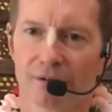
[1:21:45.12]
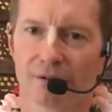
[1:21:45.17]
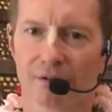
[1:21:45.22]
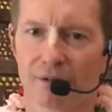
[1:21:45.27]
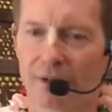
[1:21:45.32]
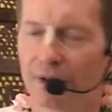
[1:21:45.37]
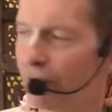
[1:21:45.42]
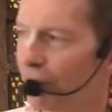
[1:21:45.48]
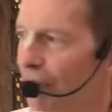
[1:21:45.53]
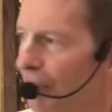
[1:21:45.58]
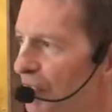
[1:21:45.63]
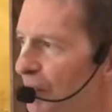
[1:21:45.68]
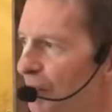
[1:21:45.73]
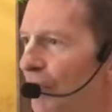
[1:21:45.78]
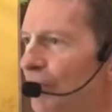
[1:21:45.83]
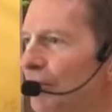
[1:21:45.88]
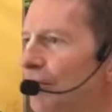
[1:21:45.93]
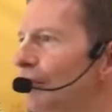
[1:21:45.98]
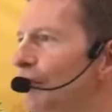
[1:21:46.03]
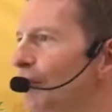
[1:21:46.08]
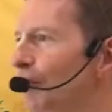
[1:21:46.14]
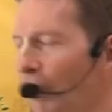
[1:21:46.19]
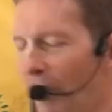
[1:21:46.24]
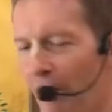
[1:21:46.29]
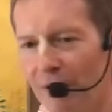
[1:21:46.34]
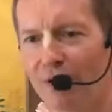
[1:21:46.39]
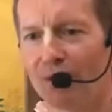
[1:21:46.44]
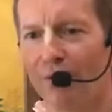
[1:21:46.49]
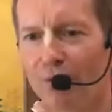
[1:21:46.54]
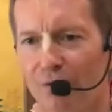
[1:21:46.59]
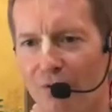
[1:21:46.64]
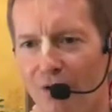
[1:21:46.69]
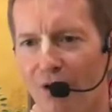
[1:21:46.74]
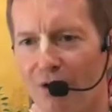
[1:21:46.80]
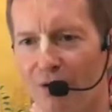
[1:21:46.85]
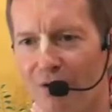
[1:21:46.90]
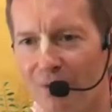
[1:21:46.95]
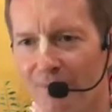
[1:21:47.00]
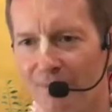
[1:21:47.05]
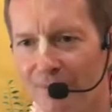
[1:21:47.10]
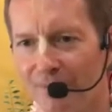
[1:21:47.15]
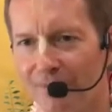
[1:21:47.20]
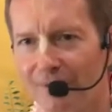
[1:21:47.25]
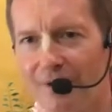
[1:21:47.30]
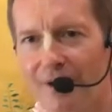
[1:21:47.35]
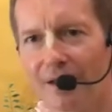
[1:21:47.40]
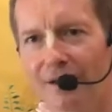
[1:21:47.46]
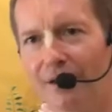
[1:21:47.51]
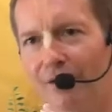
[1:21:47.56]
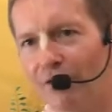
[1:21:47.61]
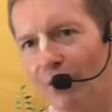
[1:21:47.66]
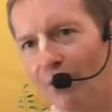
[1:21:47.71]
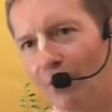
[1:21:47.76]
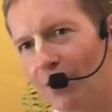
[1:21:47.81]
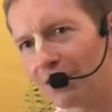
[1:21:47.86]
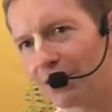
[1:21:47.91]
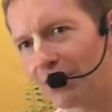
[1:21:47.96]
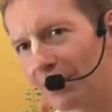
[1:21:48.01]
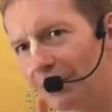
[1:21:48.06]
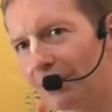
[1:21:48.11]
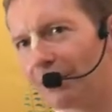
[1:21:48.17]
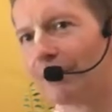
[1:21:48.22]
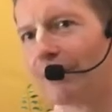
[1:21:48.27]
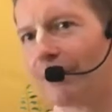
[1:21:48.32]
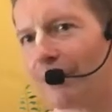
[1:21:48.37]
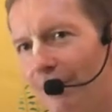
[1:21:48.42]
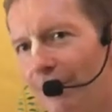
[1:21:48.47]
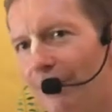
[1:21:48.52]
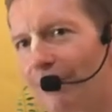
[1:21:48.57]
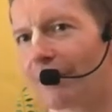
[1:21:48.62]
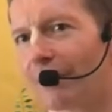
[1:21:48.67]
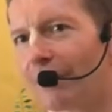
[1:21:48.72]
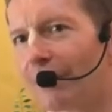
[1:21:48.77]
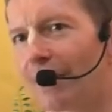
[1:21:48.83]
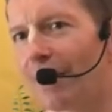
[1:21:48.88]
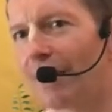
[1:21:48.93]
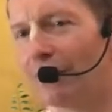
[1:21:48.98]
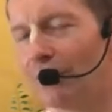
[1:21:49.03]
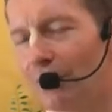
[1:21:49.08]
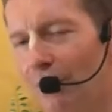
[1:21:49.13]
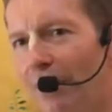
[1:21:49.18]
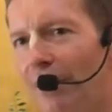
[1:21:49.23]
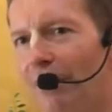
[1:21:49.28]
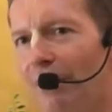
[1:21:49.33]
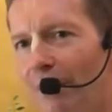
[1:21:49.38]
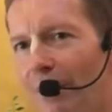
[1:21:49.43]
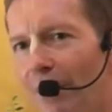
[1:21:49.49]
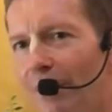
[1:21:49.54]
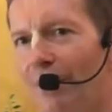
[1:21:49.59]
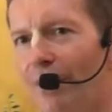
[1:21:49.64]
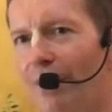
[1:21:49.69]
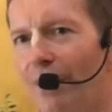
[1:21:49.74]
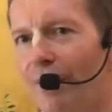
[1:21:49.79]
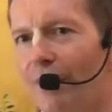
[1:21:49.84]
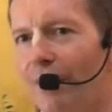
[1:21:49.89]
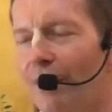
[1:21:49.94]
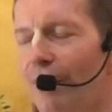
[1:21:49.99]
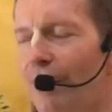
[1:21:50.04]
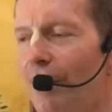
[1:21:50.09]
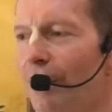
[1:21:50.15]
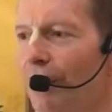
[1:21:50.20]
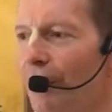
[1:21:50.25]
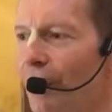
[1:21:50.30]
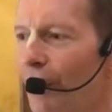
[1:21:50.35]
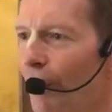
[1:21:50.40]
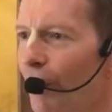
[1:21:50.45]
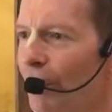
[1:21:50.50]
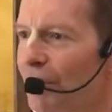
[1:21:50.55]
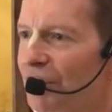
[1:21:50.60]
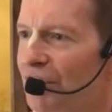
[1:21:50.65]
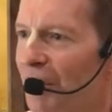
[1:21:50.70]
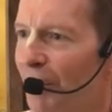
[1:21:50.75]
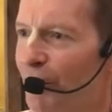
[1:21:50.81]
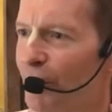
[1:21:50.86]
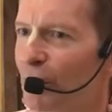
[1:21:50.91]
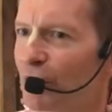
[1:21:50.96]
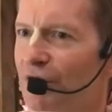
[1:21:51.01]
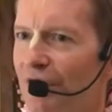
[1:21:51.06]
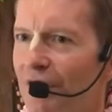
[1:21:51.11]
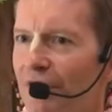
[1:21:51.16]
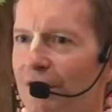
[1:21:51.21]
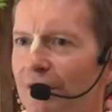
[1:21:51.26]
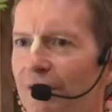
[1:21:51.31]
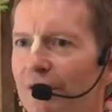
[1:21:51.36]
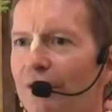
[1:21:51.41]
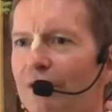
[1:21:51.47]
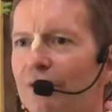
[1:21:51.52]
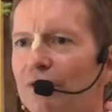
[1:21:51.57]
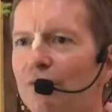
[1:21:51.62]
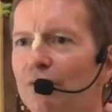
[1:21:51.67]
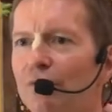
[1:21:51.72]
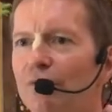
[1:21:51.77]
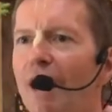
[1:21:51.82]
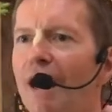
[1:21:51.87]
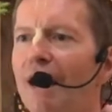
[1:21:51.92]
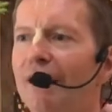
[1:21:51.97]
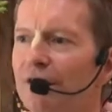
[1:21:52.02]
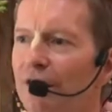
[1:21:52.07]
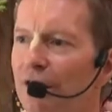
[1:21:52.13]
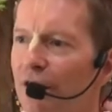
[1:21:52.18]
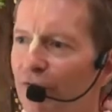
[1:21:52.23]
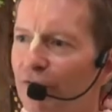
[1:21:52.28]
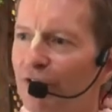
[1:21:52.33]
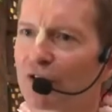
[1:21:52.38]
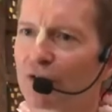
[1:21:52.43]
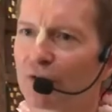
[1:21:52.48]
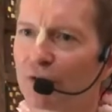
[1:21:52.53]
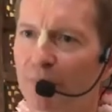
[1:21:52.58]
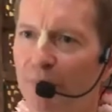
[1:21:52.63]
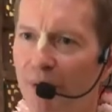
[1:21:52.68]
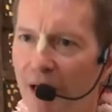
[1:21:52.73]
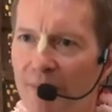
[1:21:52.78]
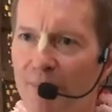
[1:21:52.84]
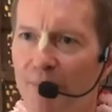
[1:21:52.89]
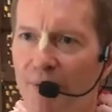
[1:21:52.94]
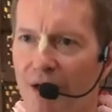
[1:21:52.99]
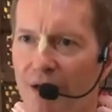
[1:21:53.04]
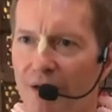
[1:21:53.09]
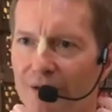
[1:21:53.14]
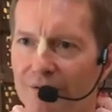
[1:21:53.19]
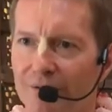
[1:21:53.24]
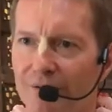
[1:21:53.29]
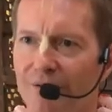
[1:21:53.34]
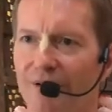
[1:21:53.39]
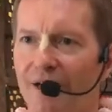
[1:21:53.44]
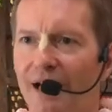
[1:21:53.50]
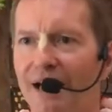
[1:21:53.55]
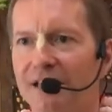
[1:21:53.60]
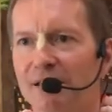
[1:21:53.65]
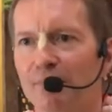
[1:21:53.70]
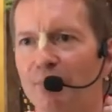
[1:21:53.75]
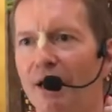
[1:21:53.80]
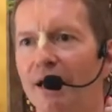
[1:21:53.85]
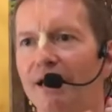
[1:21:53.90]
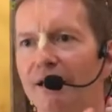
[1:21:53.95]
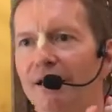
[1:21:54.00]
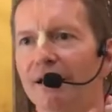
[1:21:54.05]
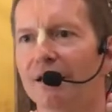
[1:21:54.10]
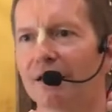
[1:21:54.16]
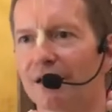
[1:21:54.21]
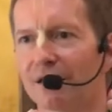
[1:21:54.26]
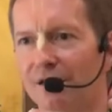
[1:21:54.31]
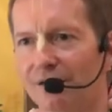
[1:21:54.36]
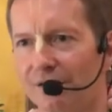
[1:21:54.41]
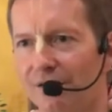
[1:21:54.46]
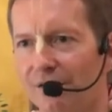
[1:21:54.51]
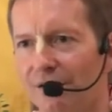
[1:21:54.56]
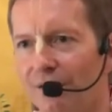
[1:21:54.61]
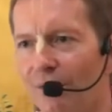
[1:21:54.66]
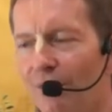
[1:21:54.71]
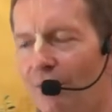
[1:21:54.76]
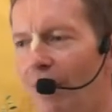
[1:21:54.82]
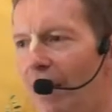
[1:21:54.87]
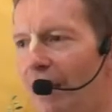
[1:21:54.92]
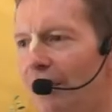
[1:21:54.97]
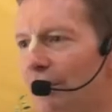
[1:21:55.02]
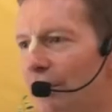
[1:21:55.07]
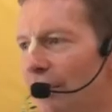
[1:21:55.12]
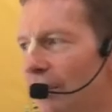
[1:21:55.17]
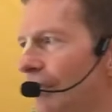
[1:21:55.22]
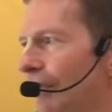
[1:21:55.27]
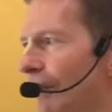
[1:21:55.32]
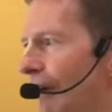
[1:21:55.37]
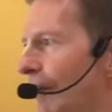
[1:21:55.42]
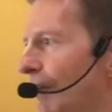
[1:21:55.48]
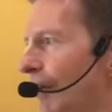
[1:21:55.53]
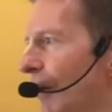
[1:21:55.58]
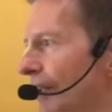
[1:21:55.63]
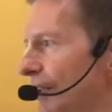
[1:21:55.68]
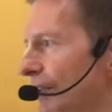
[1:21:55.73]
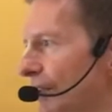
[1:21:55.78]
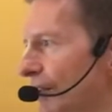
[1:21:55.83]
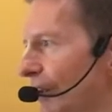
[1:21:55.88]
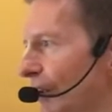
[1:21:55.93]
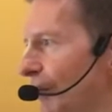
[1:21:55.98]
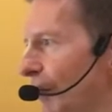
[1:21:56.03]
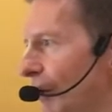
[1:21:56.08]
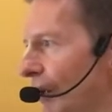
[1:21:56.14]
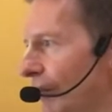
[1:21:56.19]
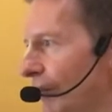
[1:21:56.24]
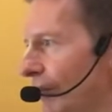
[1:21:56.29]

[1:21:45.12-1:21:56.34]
even this person you probably all know, and if you're watching, then you may remember, was deputed to write an official paper explaining this, why Shilan Rai Maharaj is not one of